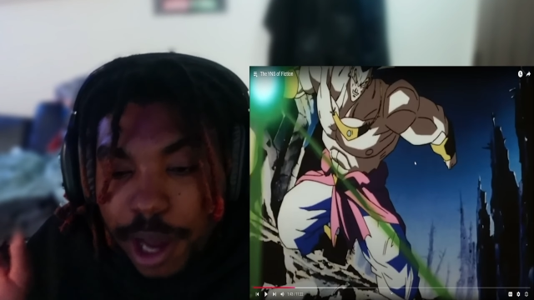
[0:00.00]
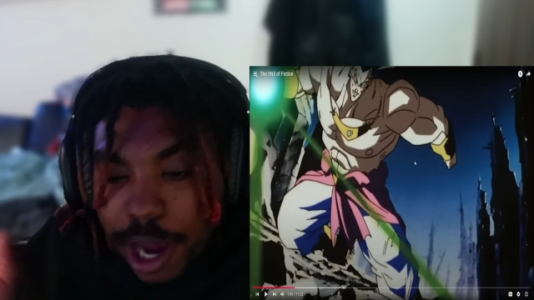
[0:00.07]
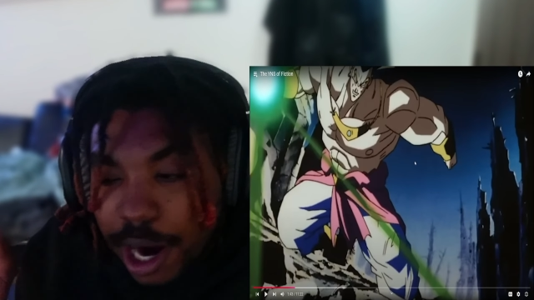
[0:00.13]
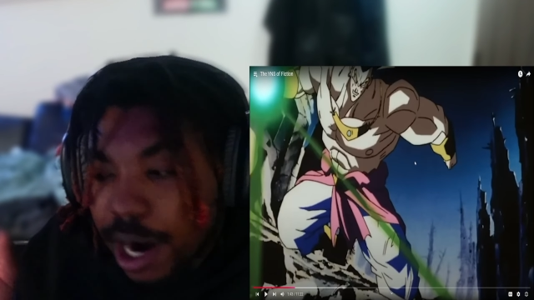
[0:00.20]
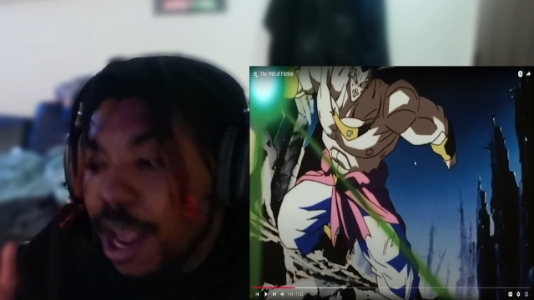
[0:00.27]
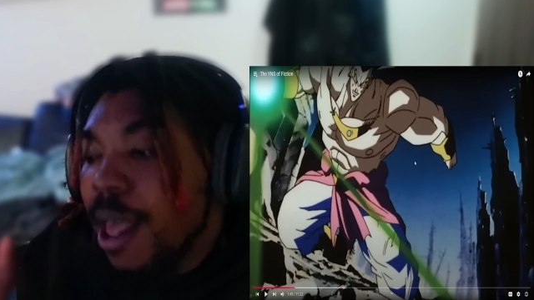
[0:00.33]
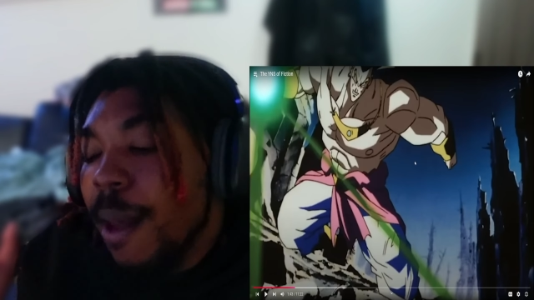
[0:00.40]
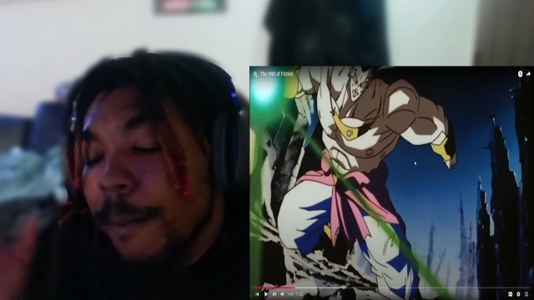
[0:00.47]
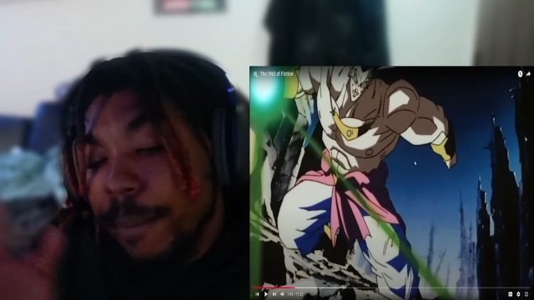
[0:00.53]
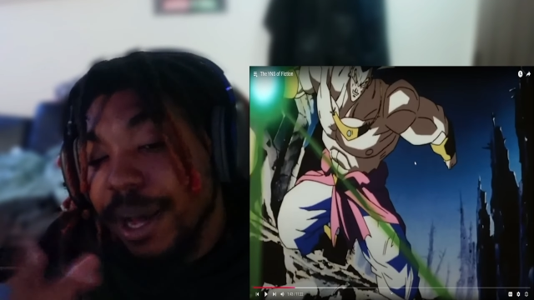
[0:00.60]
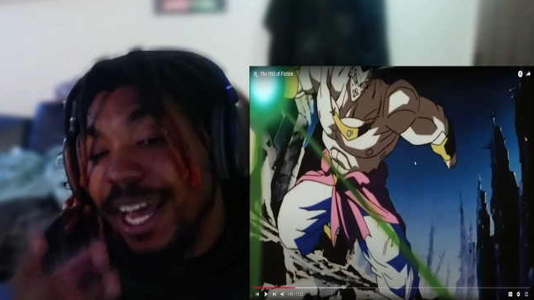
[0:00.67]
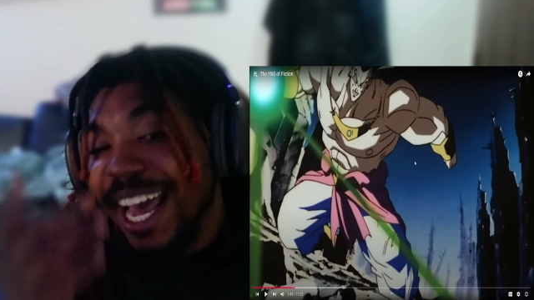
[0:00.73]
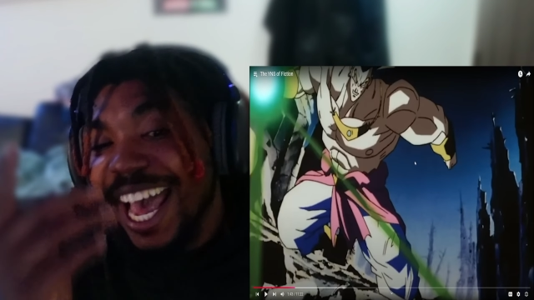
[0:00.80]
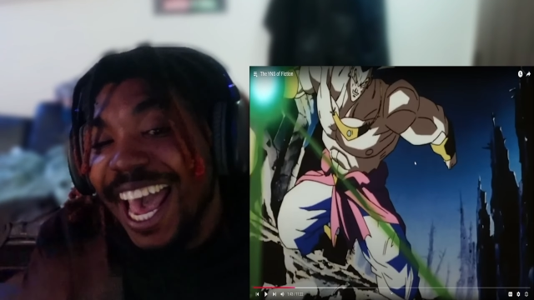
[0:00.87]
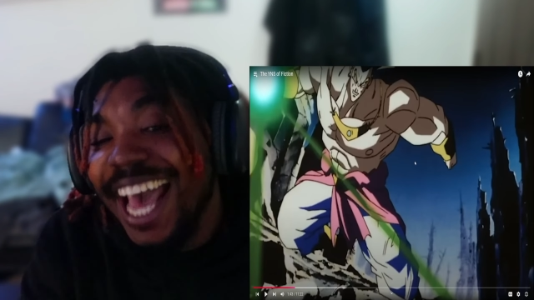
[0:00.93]
All right,
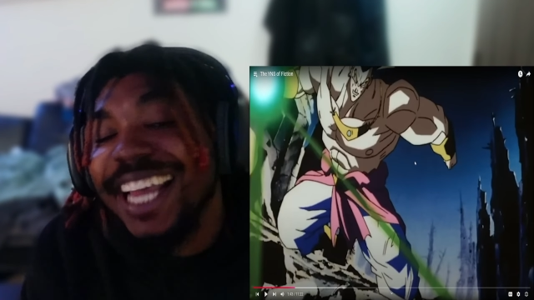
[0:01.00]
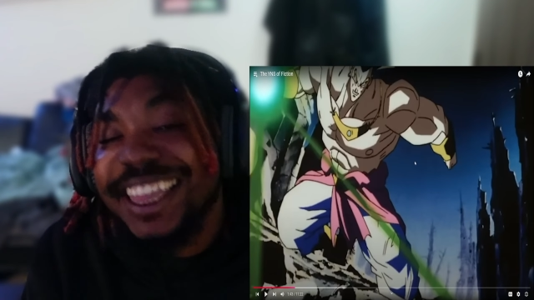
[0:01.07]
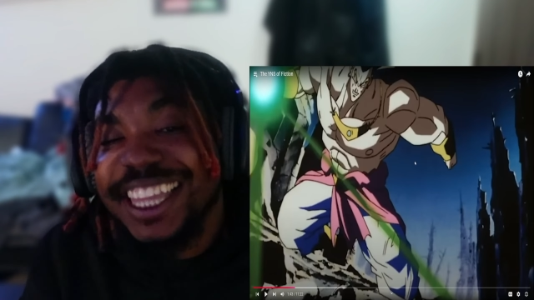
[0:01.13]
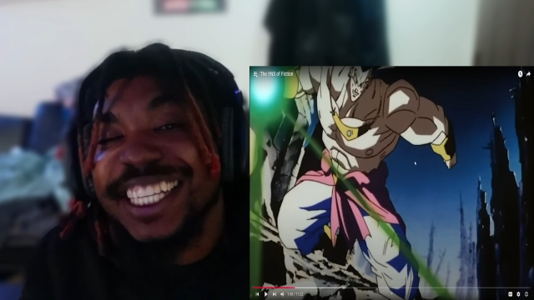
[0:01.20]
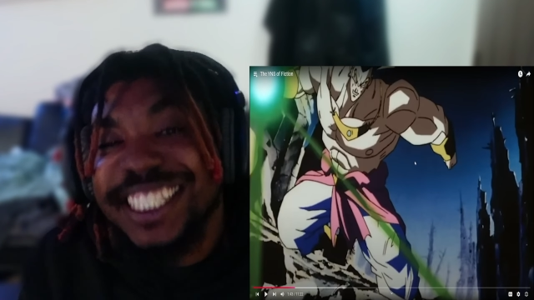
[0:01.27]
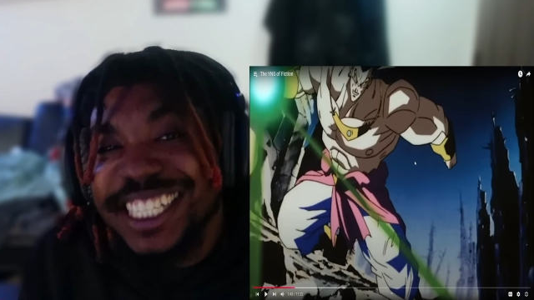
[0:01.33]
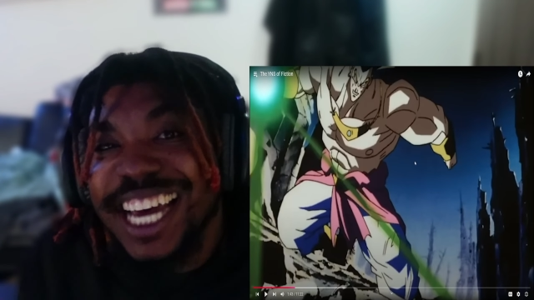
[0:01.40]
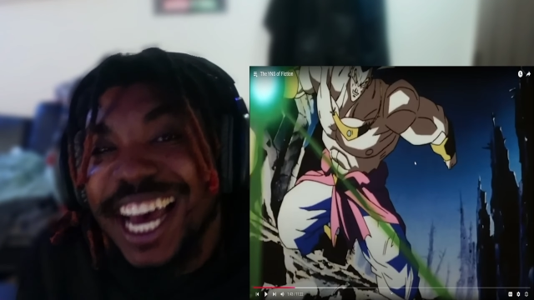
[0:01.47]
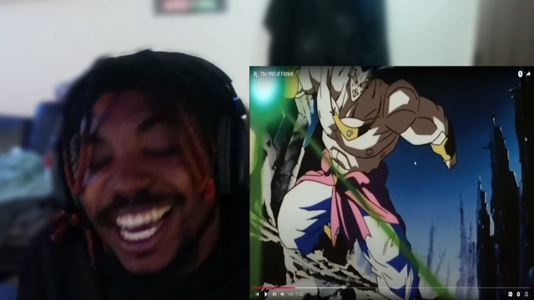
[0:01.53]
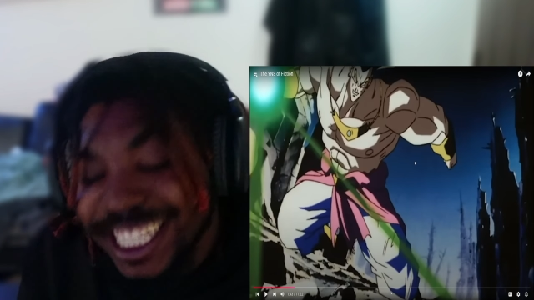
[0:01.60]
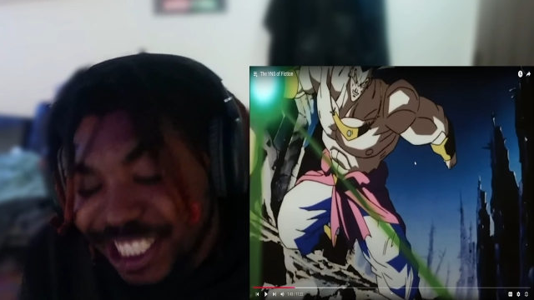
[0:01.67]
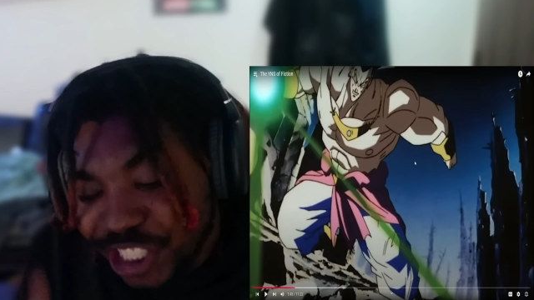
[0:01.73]
but at the time,